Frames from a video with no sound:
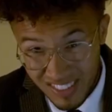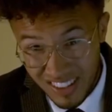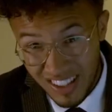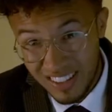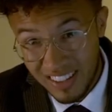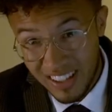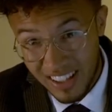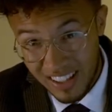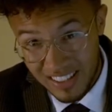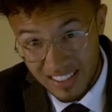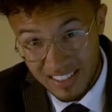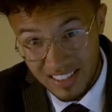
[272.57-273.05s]

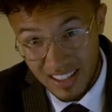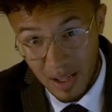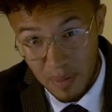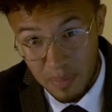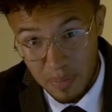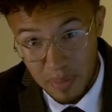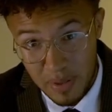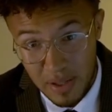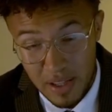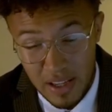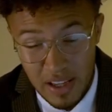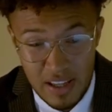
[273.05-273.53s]
Next
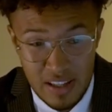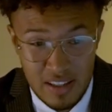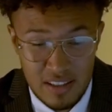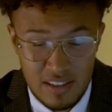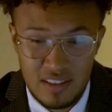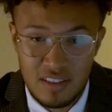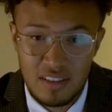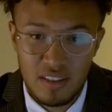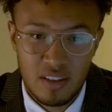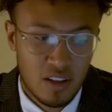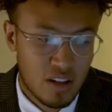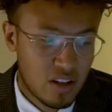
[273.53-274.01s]
step
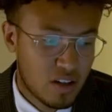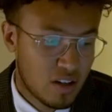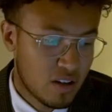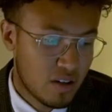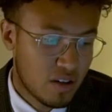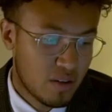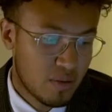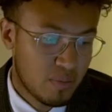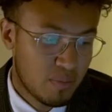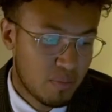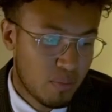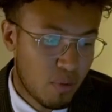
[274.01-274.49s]
is
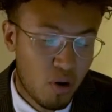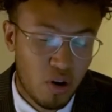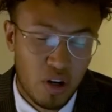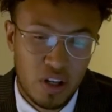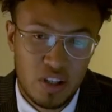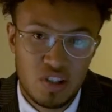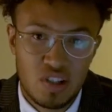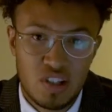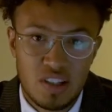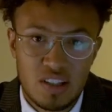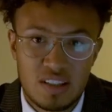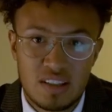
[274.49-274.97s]

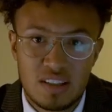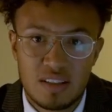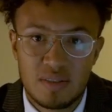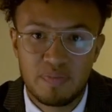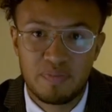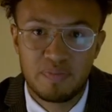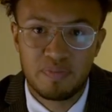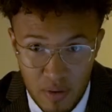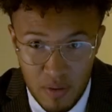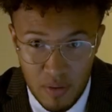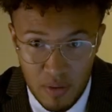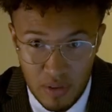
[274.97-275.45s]
mortgages.
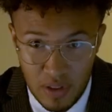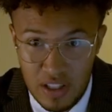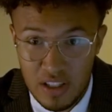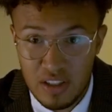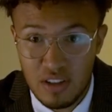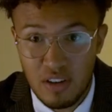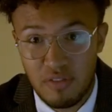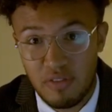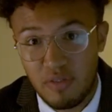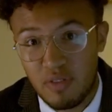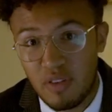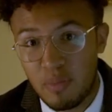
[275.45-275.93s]
Leading
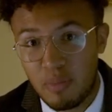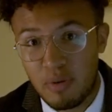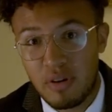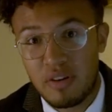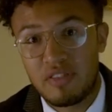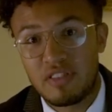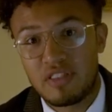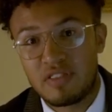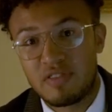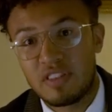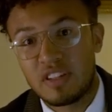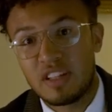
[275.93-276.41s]
on from the
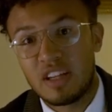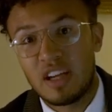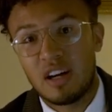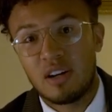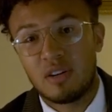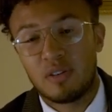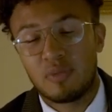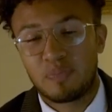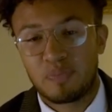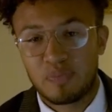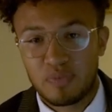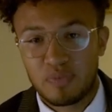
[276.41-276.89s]
previous video,